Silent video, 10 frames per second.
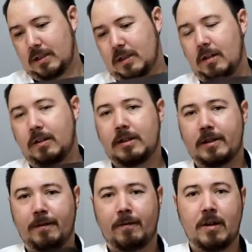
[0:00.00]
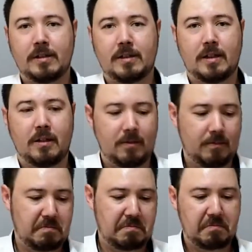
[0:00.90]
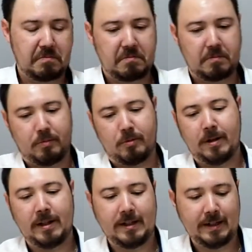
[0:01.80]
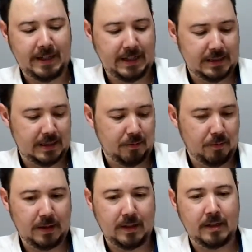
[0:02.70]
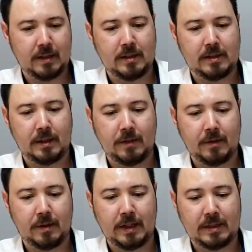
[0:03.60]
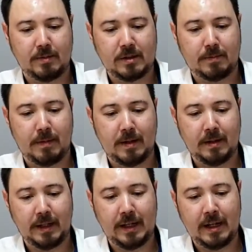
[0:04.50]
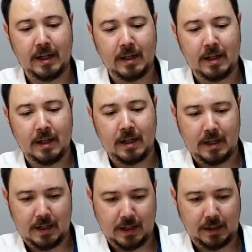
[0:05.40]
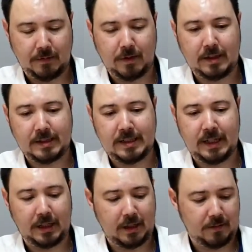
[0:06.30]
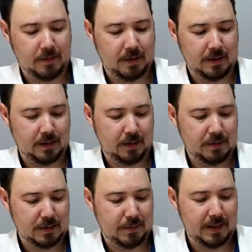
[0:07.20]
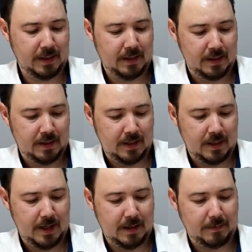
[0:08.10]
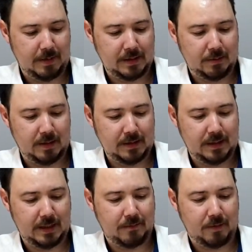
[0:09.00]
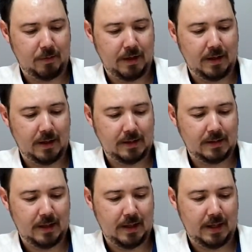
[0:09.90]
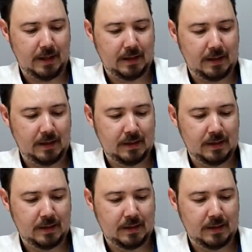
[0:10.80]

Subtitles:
So this is the front. So pretty neat with it. So you've got the Xbox button here. You've got the sync. You've got a USB, as well as the infrared that's there.